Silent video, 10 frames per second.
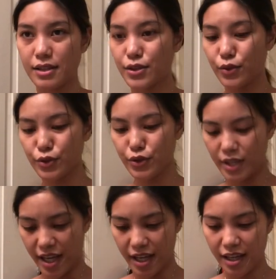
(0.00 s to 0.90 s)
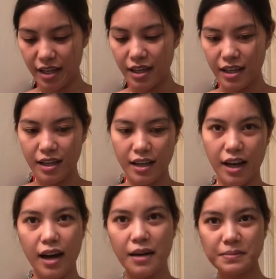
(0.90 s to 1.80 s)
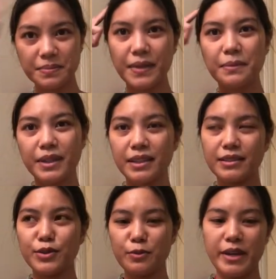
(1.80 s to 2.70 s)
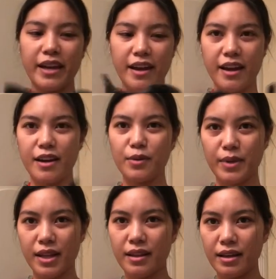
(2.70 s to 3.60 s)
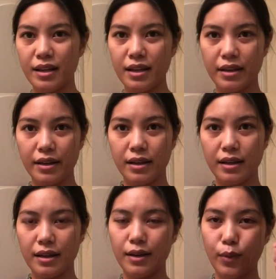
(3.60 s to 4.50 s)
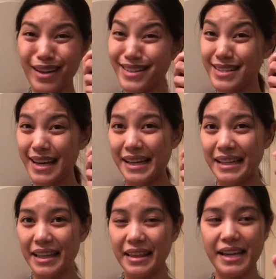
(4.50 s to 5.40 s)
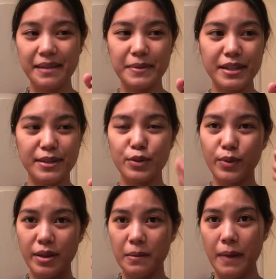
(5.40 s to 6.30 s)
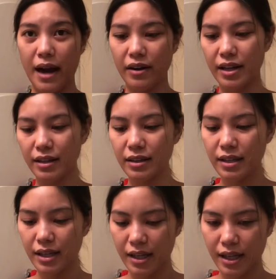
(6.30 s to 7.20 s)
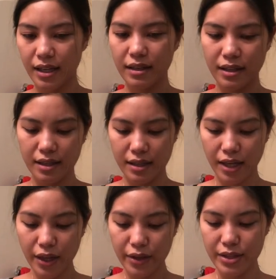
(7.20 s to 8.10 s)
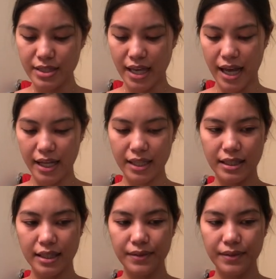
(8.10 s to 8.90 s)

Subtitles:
So today, I'm gonna do my hair with one side, I think I'm gonna do with the barrel, and then the other side,